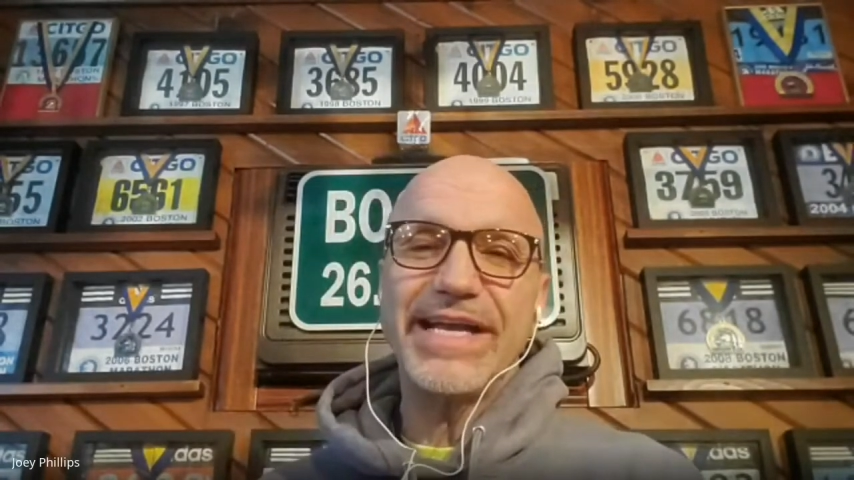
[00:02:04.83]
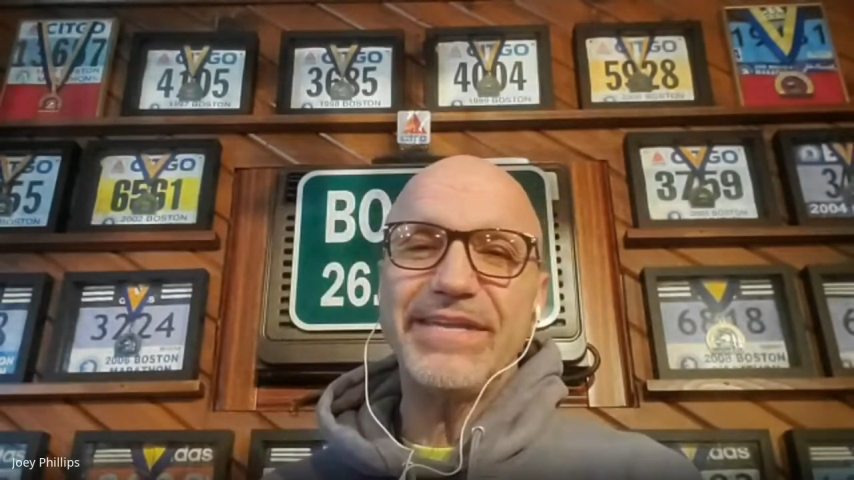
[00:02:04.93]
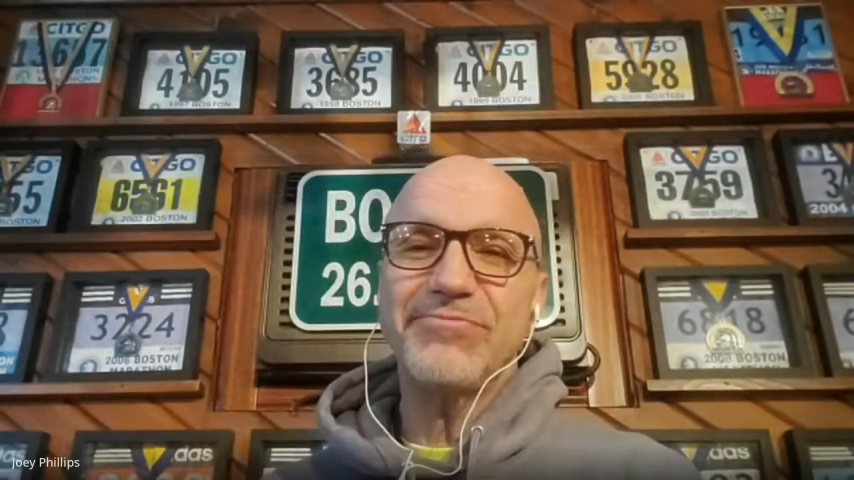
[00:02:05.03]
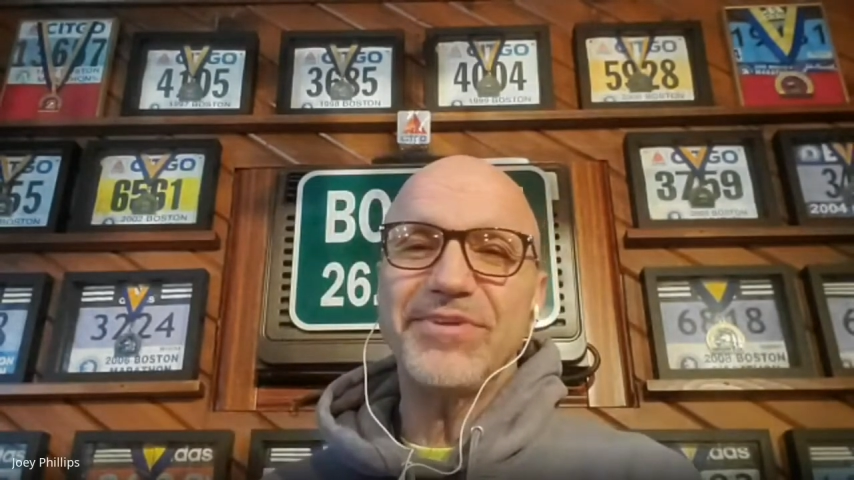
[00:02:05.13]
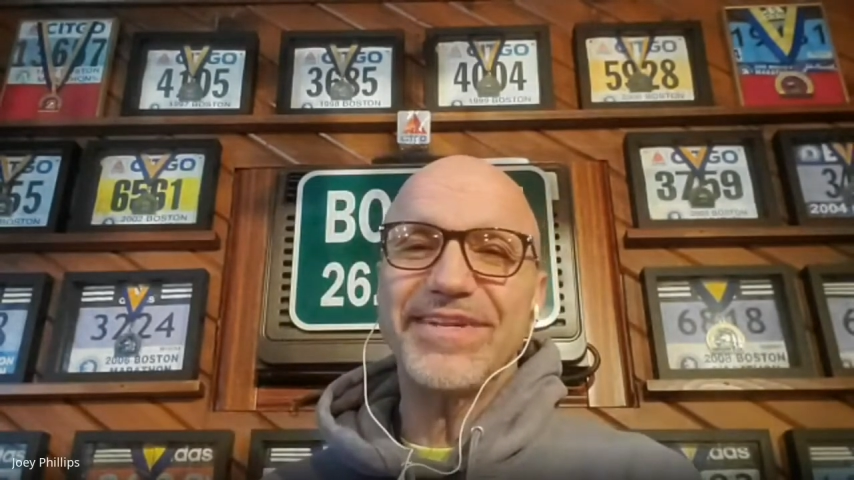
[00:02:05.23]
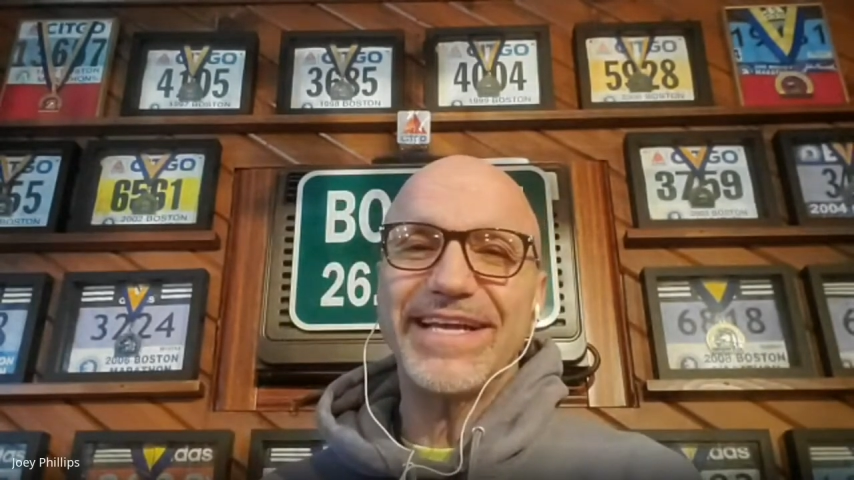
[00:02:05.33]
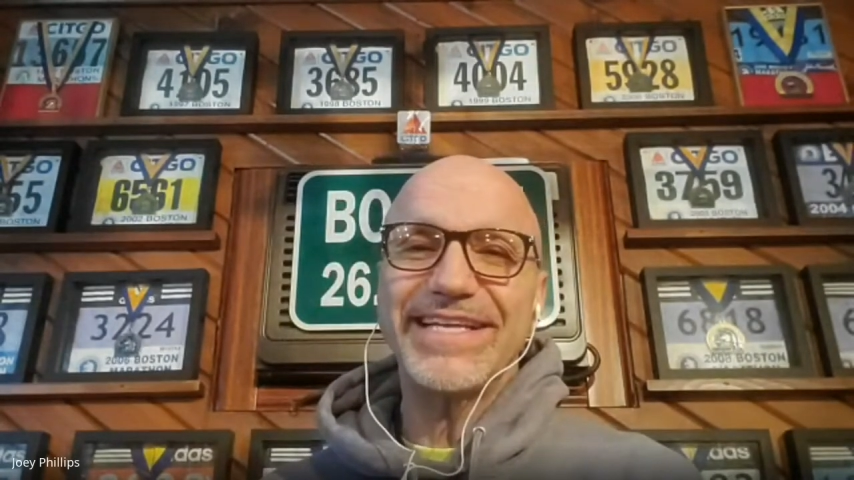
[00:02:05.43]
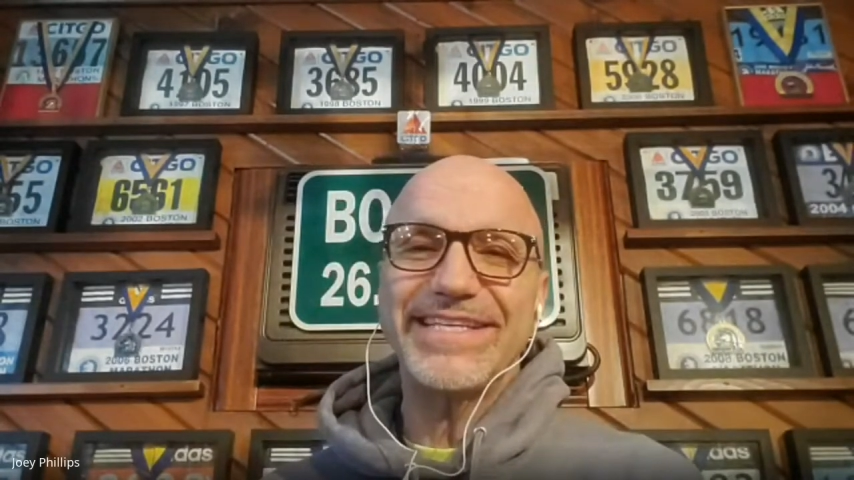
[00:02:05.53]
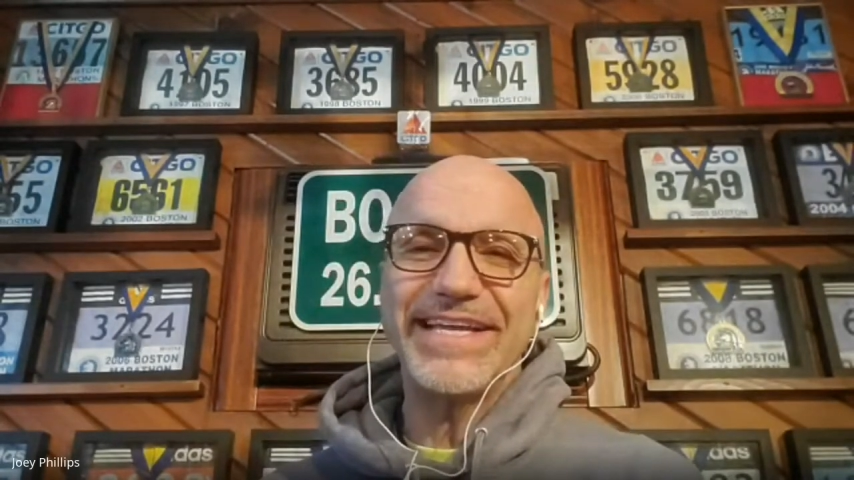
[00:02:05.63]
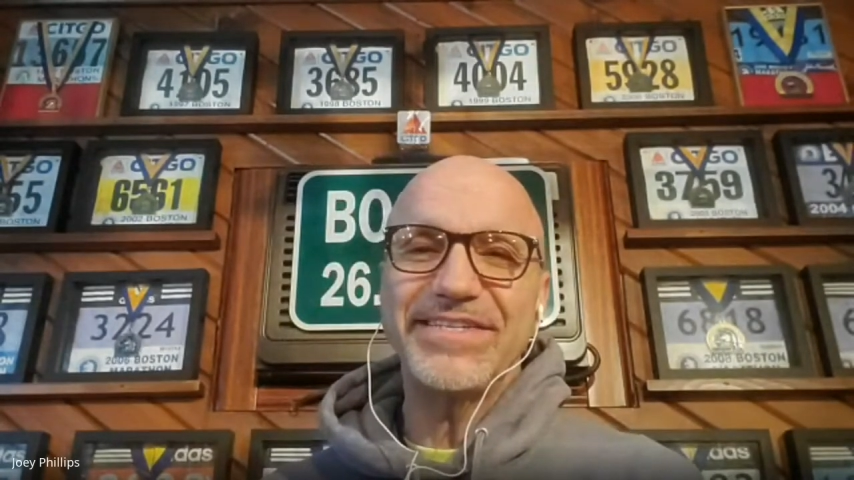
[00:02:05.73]
realize that
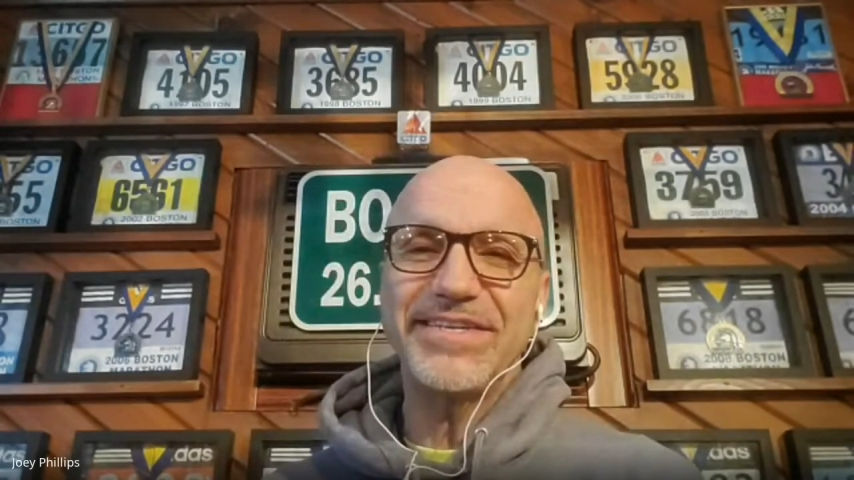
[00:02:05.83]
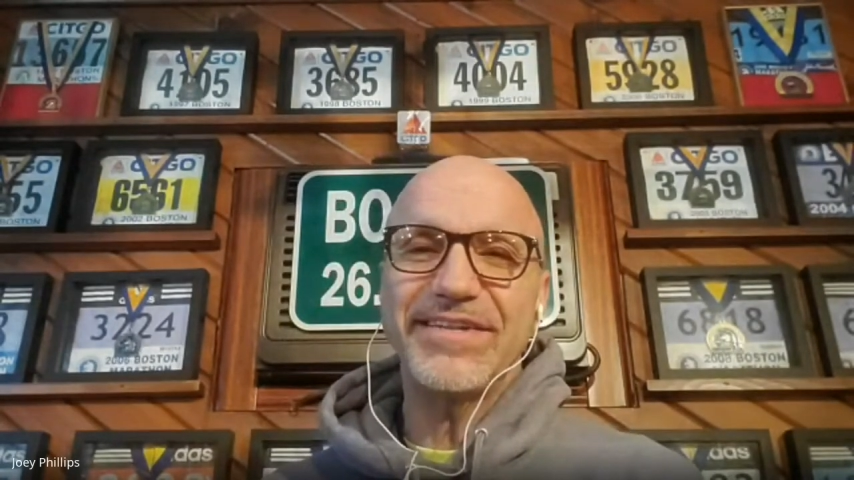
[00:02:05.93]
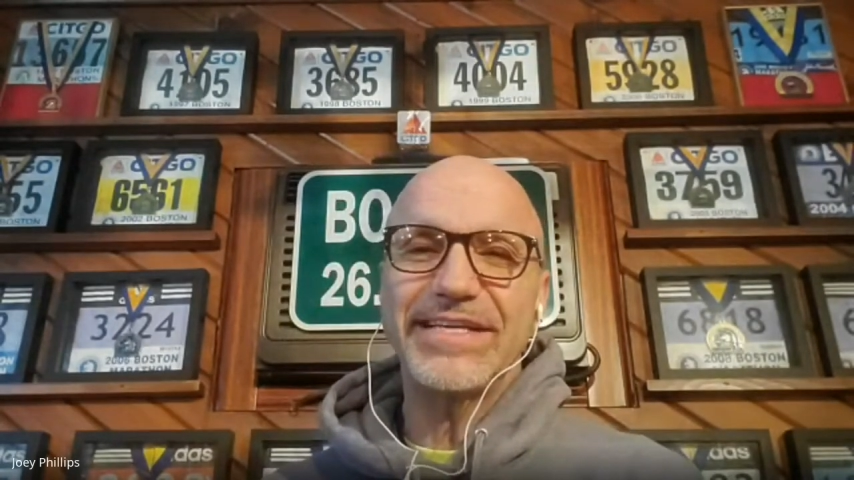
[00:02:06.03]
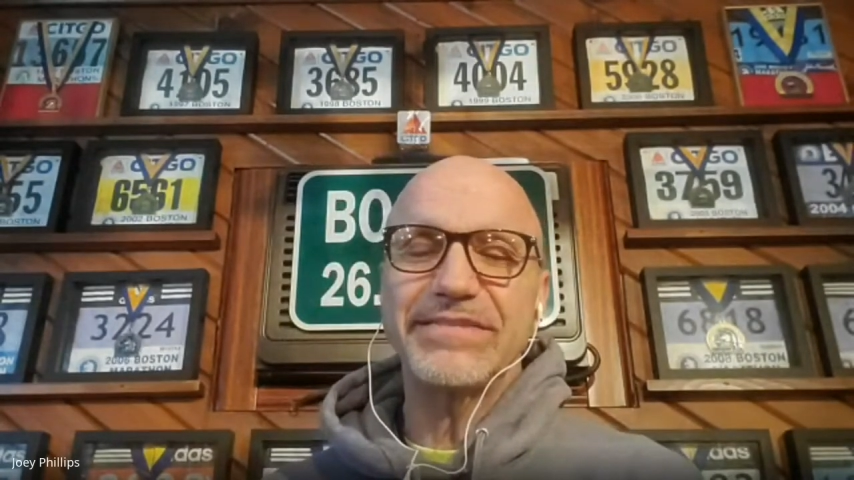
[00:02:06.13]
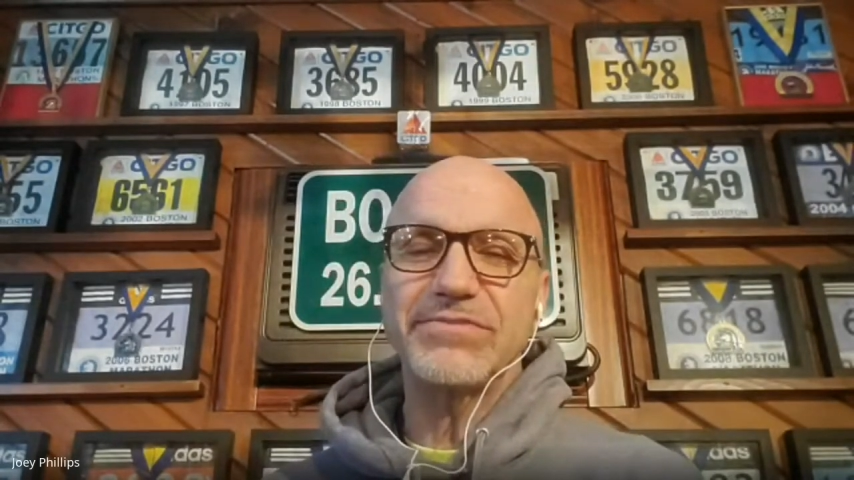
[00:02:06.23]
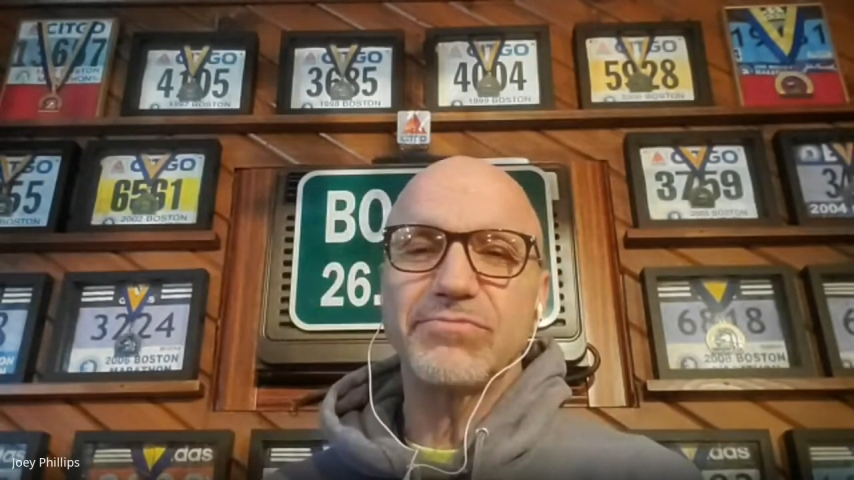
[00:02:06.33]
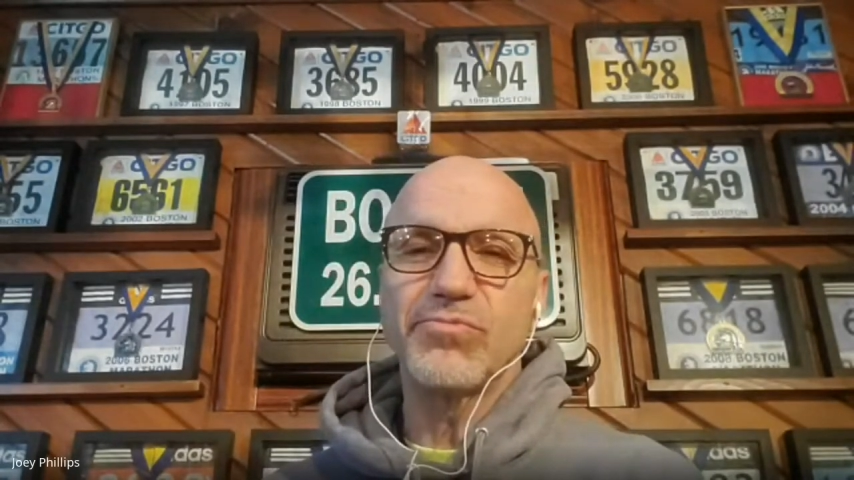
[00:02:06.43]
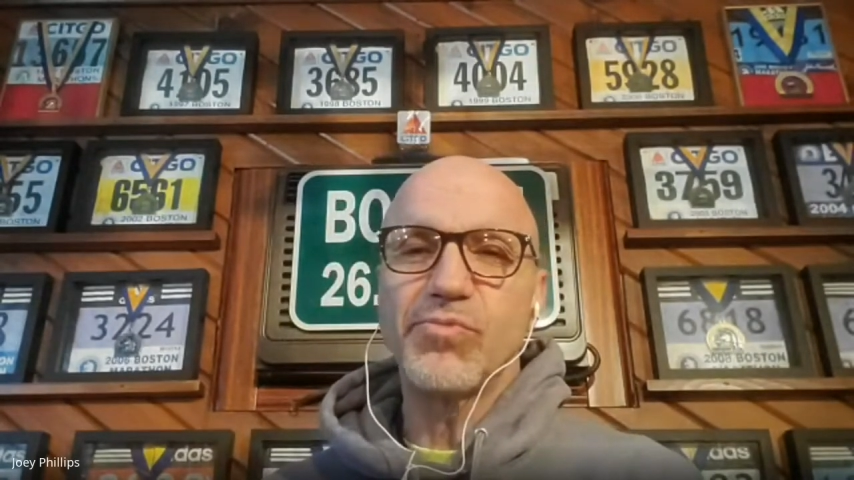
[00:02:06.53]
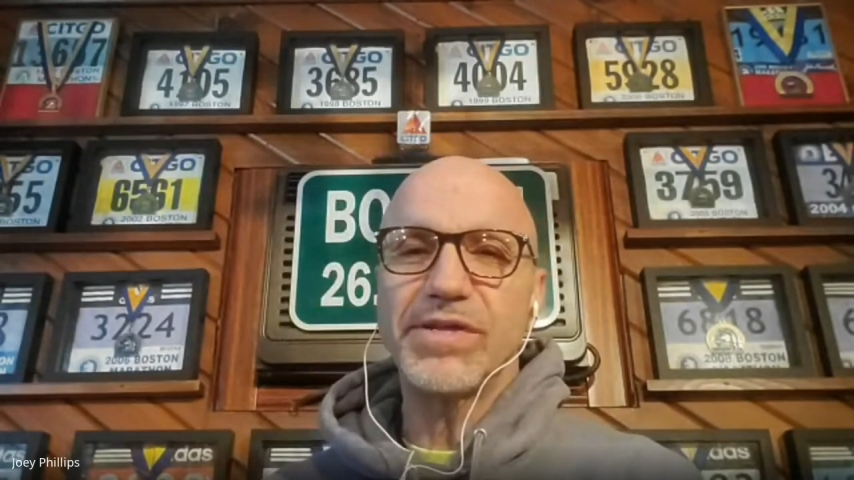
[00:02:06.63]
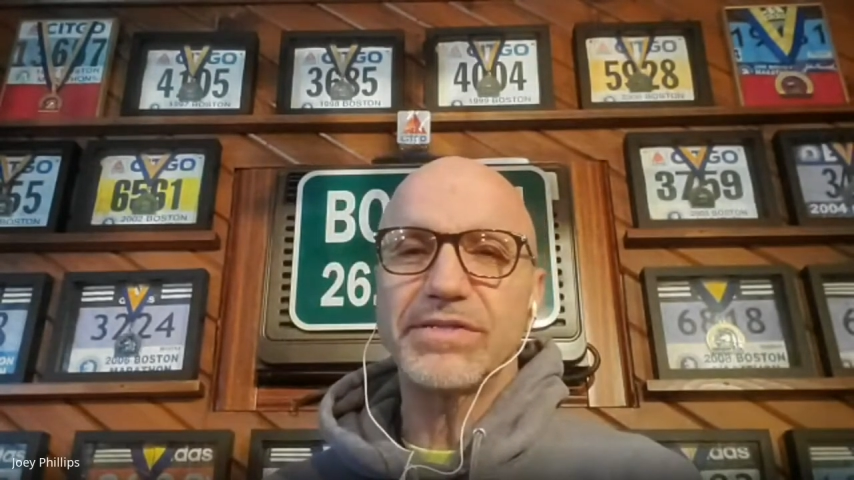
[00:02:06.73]
until I
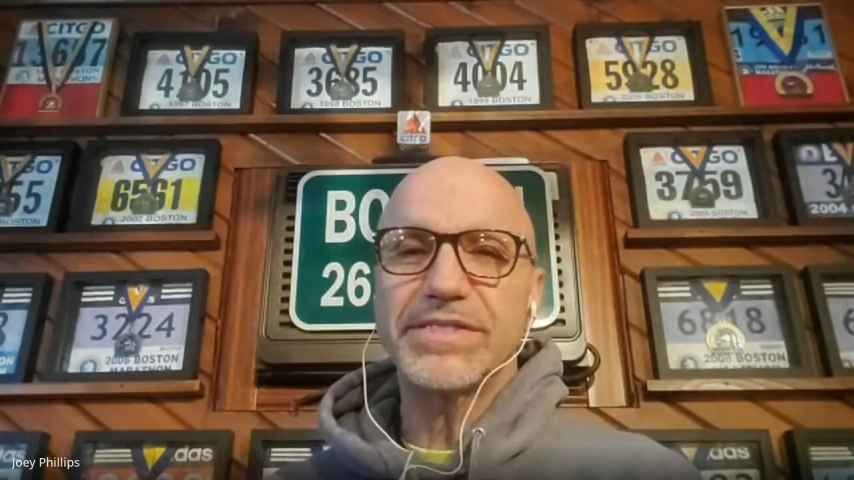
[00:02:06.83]
went